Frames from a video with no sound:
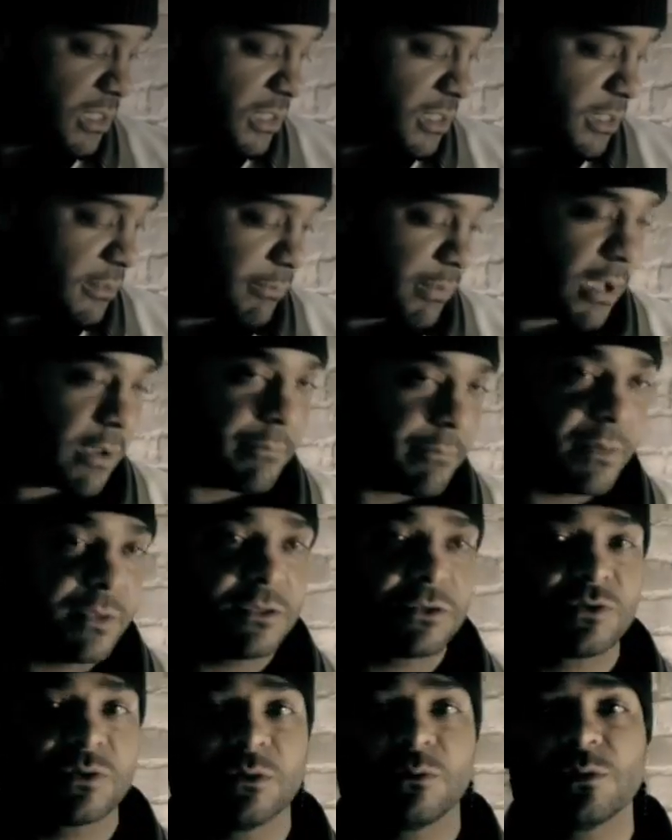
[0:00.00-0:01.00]
uh, hip hop
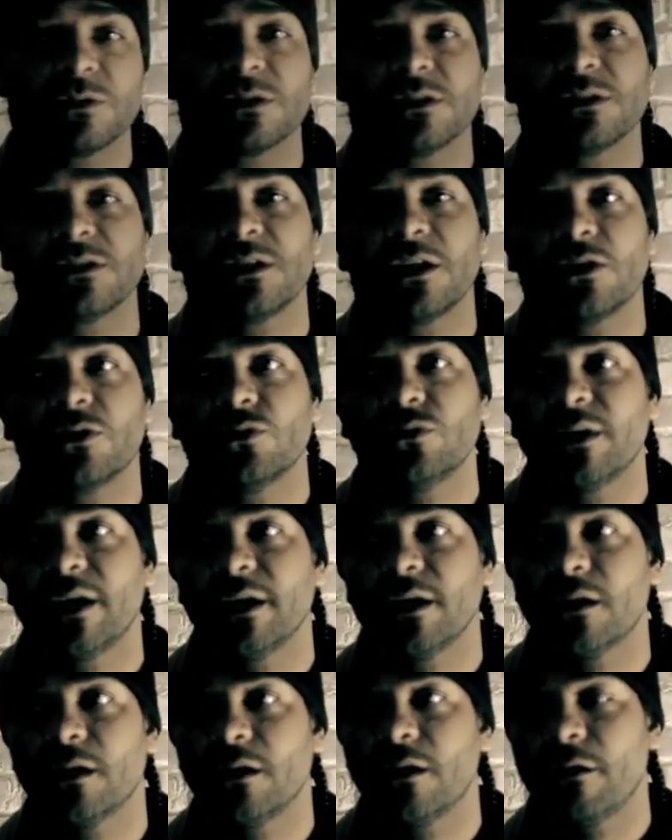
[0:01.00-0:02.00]
industry was the Tunnel
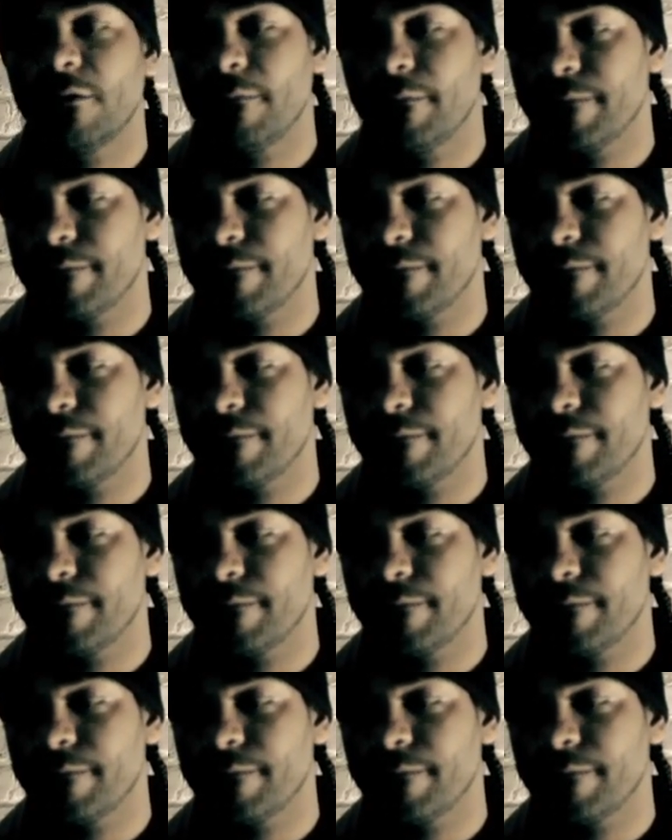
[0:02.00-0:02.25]
nightclub.